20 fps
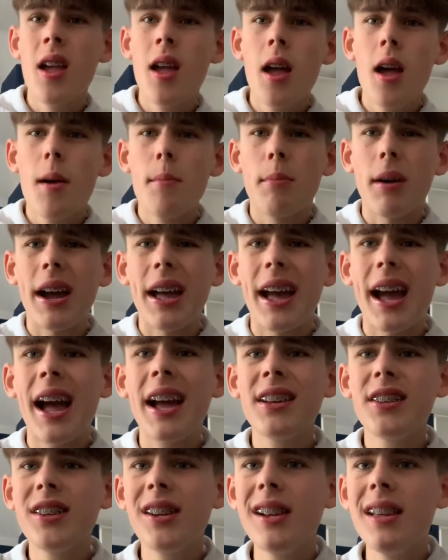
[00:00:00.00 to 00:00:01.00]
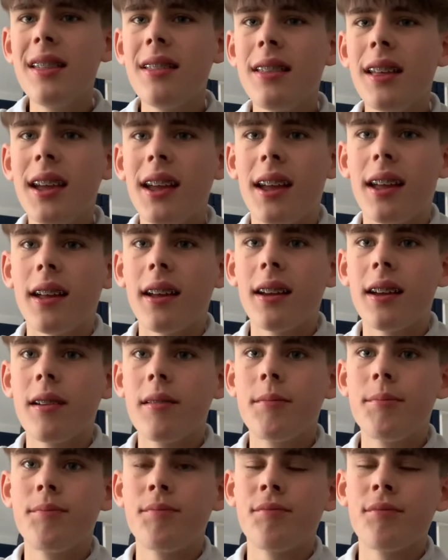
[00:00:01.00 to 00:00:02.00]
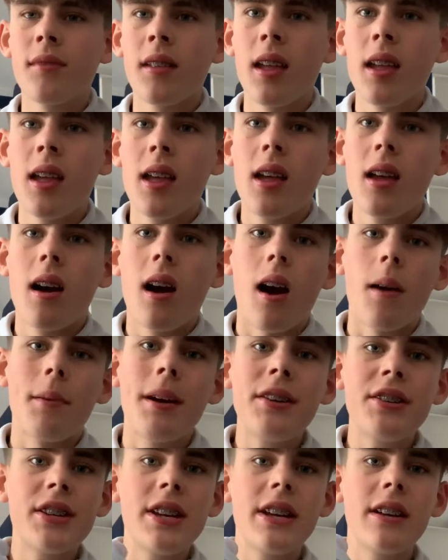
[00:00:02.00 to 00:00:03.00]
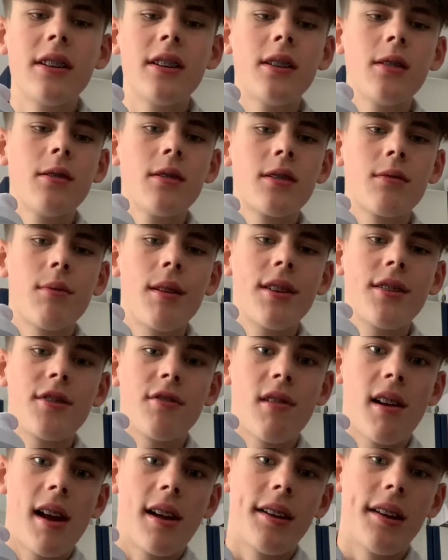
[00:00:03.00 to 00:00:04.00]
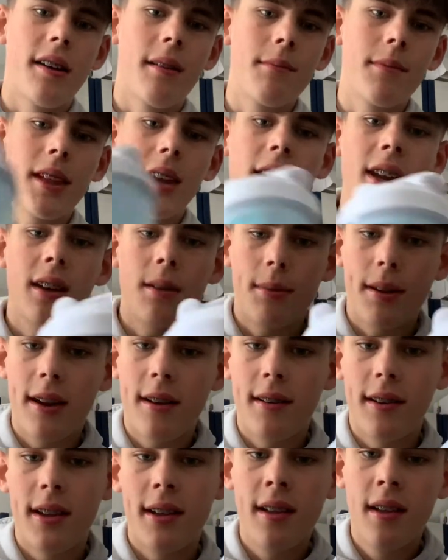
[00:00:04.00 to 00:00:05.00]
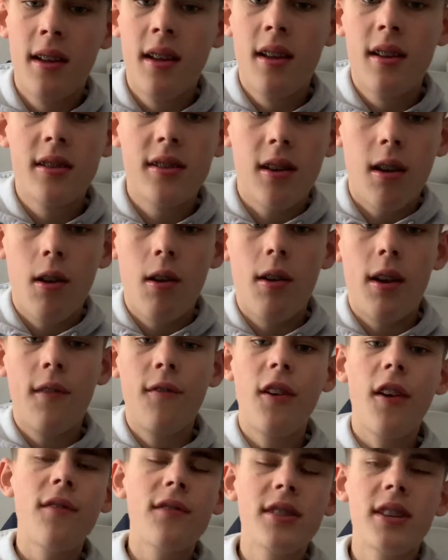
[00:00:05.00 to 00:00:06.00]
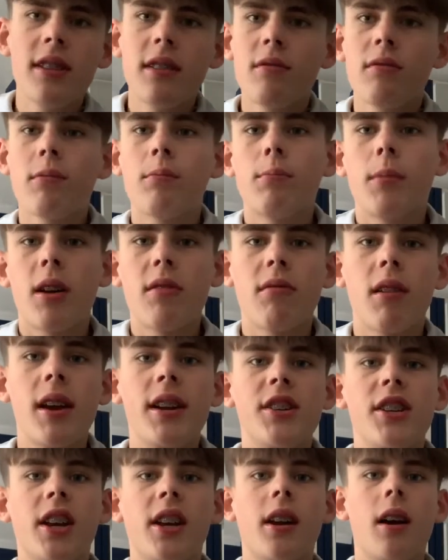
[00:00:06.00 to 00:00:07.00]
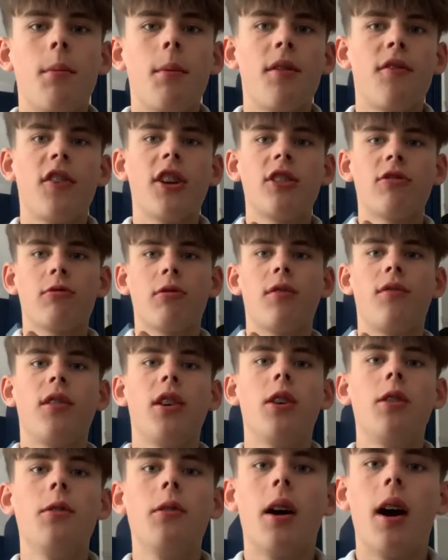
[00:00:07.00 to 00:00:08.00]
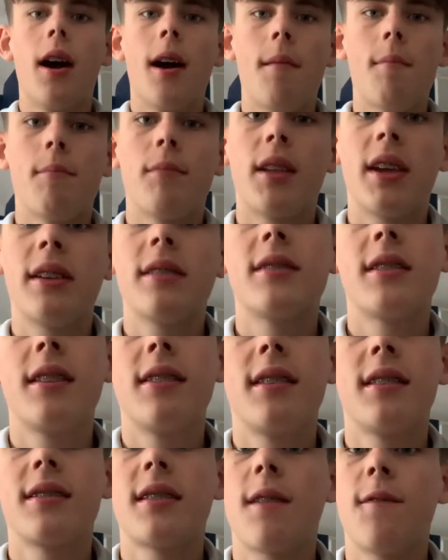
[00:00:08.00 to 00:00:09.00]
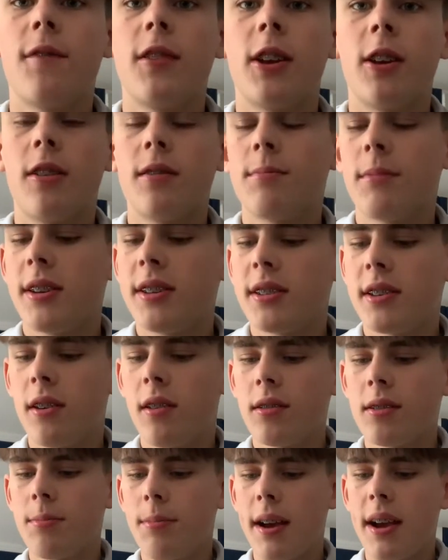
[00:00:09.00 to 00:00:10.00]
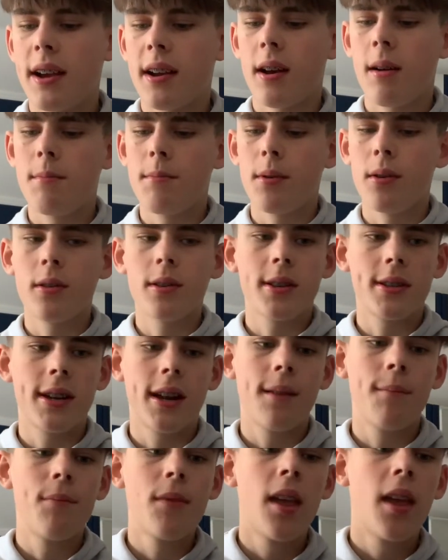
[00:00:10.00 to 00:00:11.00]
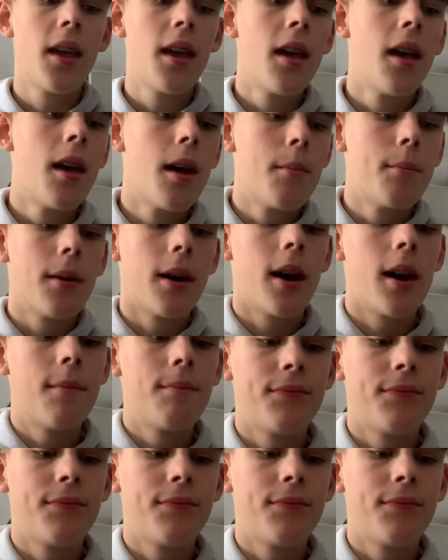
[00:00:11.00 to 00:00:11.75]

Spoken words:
But I actually think I'm actually going to do a switch around now. I'm thinking about it. So if you haven't seen my Raging Gummy Fish review, it's in the same video as my starter pack unboxing. But